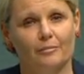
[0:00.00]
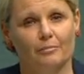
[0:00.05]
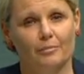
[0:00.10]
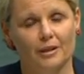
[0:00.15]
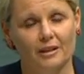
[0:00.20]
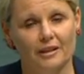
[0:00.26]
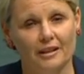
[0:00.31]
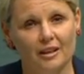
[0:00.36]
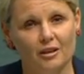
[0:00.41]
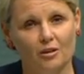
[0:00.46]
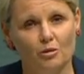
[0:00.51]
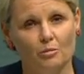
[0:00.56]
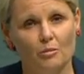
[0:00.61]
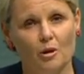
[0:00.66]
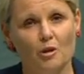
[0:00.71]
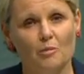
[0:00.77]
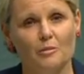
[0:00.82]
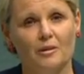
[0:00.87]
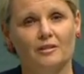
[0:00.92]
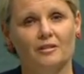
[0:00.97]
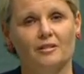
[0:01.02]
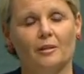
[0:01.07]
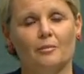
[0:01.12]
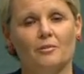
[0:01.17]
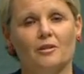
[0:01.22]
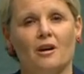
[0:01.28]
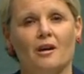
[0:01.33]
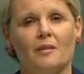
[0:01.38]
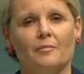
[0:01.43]
political moments
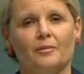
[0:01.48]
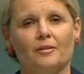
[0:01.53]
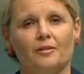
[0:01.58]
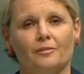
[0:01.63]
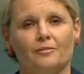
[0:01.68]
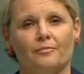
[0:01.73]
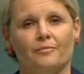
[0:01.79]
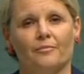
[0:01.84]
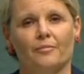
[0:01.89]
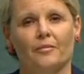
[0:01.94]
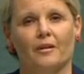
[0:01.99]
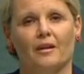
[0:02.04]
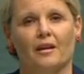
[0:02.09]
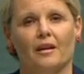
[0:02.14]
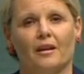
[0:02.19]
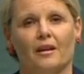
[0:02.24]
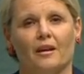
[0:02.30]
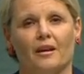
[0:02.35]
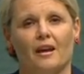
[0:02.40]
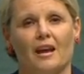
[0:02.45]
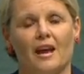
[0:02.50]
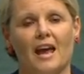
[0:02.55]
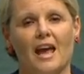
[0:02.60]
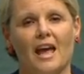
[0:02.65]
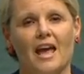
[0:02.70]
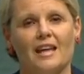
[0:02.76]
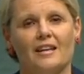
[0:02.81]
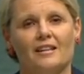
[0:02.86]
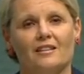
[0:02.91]
sometimes
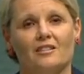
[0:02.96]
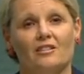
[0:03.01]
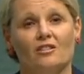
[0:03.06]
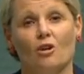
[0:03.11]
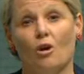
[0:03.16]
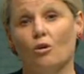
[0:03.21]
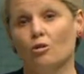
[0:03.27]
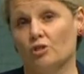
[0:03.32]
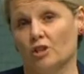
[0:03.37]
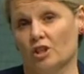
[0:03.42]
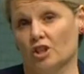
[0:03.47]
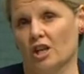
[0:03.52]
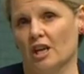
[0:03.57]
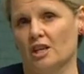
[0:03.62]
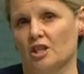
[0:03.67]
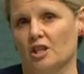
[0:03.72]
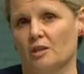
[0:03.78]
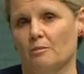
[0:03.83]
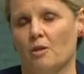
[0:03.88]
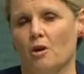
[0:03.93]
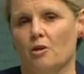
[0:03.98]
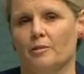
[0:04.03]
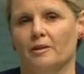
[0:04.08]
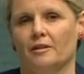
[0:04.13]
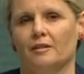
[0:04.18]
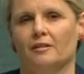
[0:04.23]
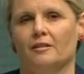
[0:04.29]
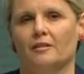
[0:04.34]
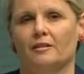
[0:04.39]
and culture-changing
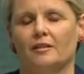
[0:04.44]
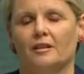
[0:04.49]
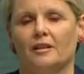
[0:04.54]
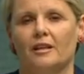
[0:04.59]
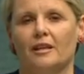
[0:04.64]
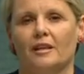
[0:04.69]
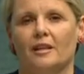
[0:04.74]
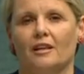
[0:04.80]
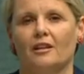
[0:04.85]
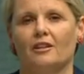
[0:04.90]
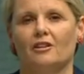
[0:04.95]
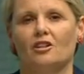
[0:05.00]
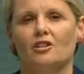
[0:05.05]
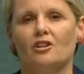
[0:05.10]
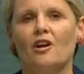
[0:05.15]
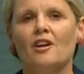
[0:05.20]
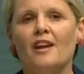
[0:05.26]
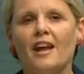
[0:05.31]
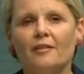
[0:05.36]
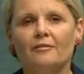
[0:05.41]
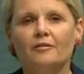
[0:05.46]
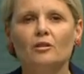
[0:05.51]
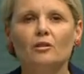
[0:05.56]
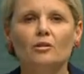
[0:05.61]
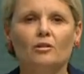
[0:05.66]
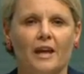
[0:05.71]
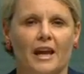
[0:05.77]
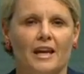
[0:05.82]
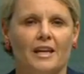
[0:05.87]
moments. And you don't have to
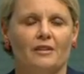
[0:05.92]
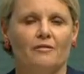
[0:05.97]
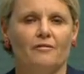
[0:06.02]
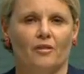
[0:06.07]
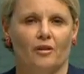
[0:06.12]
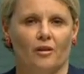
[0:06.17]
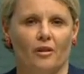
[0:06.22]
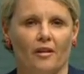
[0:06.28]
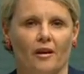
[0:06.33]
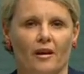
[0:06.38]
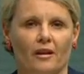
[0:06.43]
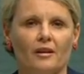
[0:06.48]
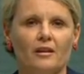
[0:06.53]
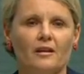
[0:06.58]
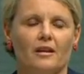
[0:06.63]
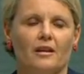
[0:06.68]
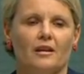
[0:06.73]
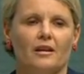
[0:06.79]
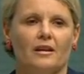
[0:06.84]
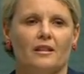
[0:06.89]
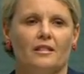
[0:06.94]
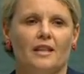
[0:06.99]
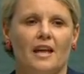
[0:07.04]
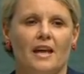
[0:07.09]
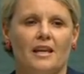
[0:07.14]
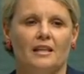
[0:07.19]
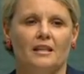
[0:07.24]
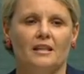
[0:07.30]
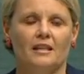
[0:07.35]
look any further
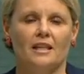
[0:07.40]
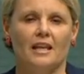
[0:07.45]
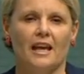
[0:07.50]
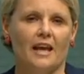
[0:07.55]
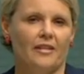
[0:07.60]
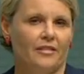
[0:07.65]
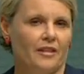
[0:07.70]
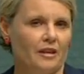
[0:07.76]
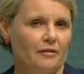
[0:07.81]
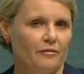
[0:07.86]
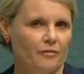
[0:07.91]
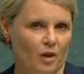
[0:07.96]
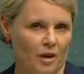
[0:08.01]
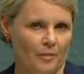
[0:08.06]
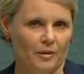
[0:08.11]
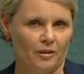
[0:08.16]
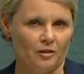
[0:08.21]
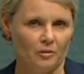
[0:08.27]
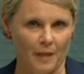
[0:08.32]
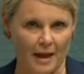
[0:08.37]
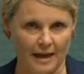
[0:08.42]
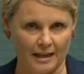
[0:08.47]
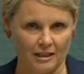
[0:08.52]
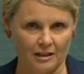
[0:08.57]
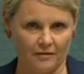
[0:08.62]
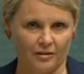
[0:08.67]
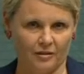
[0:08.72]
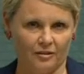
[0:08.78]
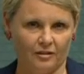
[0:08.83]
than Cathy Freeman's
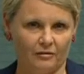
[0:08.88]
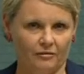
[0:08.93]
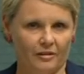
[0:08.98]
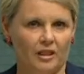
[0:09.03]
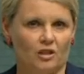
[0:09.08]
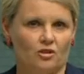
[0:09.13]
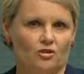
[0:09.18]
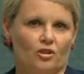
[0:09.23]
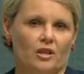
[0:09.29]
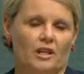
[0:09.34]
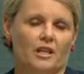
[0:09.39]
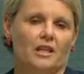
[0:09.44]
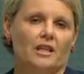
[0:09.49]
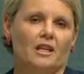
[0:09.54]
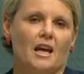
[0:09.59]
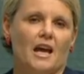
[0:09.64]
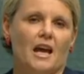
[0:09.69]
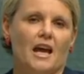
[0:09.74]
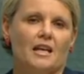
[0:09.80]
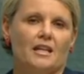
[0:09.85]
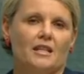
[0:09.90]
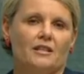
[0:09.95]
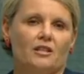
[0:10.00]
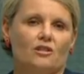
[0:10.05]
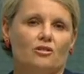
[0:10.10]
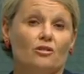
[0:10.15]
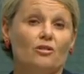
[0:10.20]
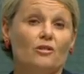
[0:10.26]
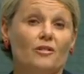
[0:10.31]
magnificent victory at the
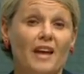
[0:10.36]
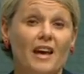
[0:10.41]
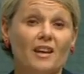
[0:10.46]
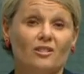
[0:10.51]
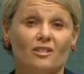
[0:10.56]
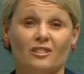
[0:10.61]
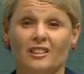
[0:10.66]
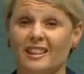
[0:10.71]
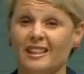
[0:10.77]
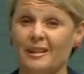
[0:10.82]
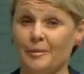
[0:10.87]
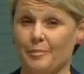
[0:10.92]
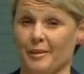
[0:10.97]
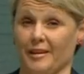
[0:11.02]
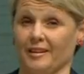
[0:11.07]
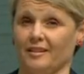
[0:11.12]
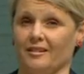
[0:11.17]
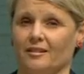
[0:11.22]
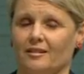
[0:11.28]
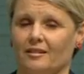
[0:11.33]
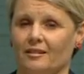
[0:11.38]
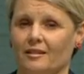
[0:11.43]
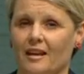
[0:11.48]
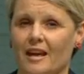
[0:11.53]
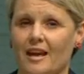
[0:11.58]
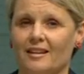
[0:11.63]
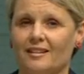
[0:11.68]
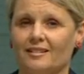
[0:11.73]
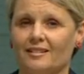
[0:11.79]
2000 Olympics
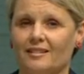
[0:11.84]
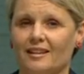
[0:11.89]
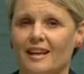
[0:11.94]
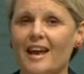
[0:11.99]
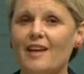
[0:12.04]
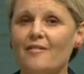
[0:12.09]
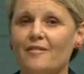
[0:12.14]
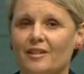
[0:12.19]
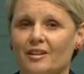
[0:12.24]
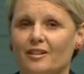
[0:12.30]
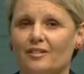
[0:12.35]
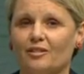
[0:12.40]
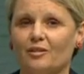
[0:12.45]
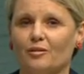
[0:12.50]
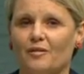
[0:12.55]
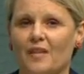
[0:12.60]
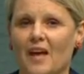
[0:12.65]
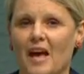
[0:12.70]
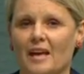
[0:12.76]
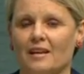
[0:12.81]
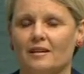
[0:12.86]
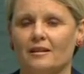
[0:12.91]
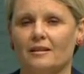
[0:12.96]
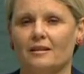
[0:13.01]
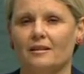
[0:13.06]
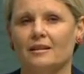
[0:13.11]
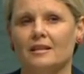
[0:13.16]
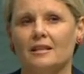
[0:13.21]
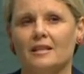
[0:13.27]
as evidence of that.
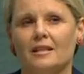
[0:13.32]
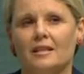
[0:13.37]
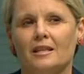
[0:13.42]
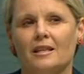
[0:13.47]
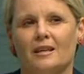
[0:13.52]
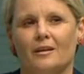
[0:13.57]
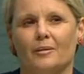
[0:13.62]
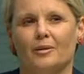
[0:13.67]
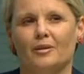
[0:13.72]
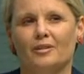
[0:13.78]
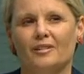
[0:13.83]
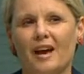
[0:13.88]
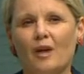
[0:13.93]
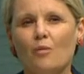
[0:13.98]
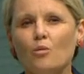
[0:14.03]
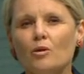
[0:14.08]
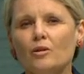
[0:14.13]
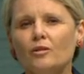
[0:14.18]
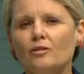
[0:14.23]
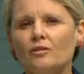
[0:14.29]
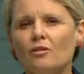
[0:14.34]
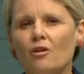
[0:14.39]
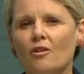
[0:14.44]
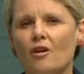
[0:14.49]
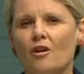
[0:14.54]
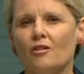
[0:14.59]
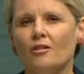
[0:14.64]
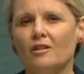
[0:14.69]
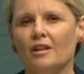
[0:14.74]
Because that was not
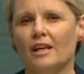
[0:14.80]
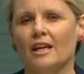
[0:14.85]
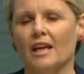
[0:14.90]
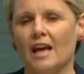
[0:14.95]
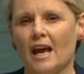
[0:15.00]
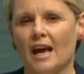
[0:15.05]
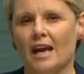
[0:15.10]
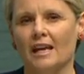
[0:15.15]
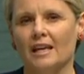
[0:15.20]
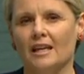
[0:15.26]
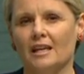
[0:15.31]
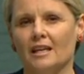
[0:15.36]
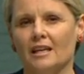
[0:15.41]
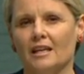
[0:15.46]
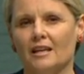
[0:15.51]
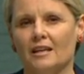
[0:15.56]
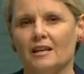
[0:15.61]
only an